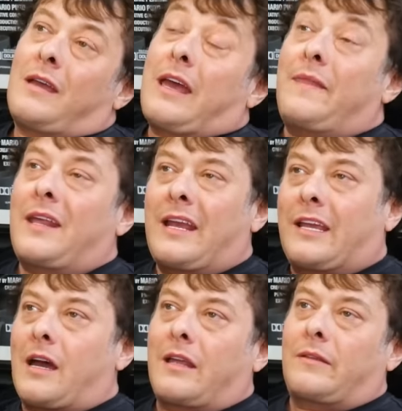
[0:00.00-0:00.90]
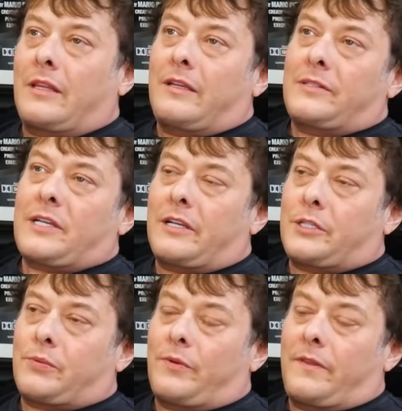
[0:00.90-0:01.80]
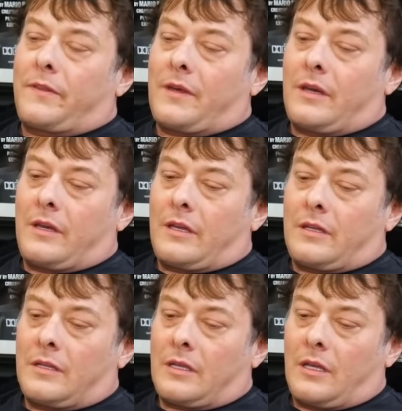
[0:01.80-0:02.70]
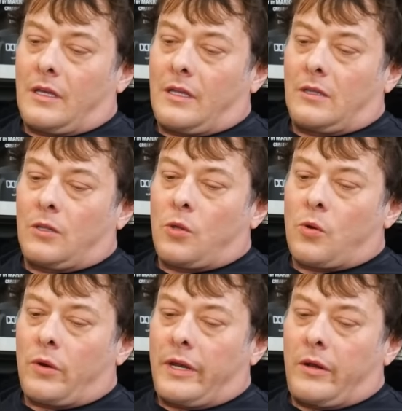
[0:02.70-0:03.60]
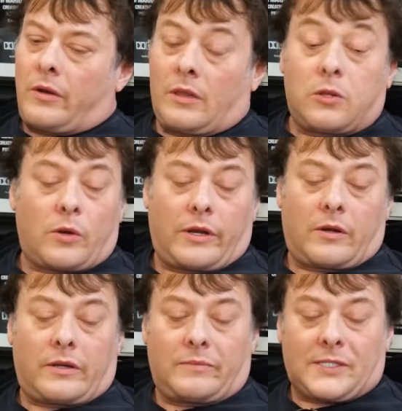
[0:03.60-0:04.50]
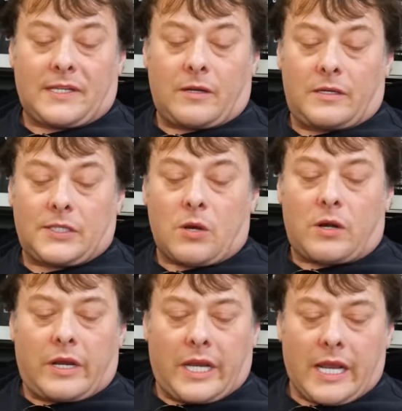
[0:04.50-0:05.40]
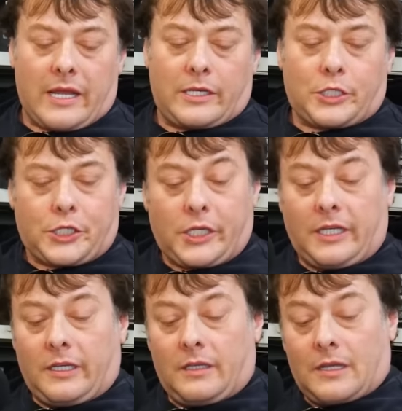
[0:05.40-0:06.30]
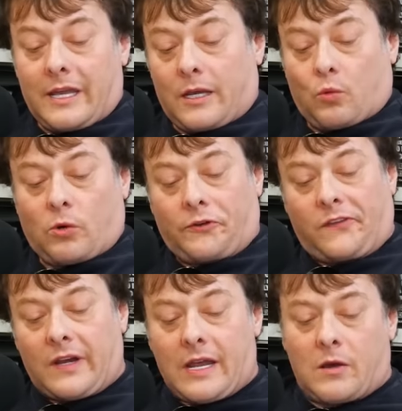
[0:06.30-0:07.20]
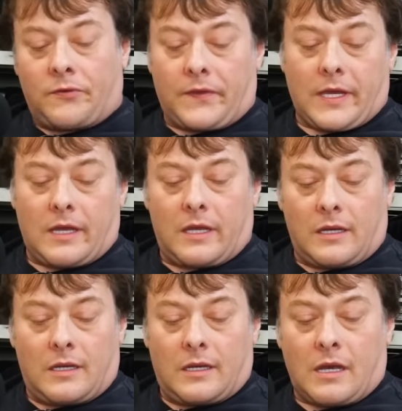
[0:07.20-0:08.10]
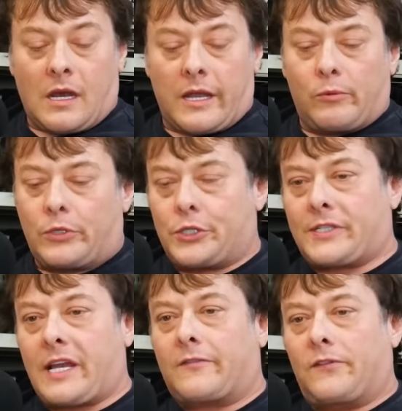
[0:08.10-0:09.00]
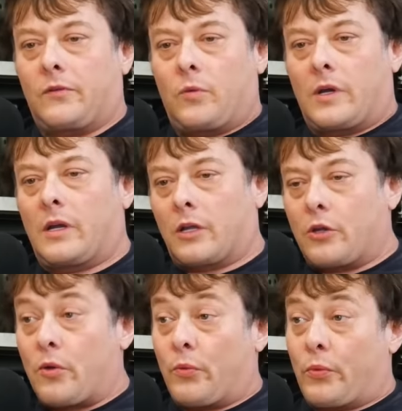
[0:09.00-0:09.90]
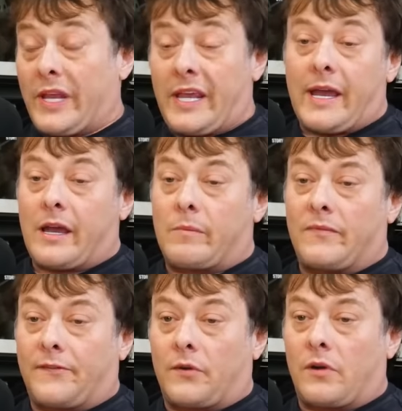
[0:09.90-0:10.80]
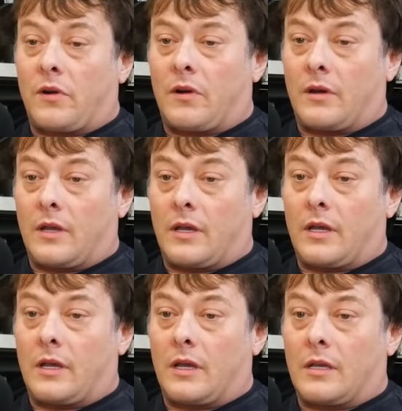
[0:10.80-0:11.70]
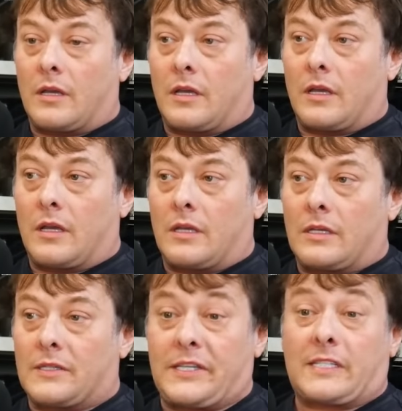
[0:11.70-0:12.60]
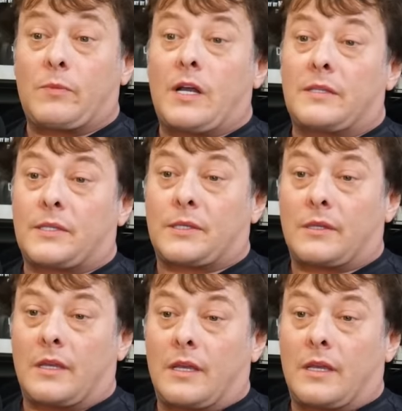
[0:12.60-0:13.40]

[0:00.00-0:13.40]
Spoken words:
And then I got in touch with a lawyer named Sarah Zari, and she like worked it out that I would just have to go to rehab for 6 months.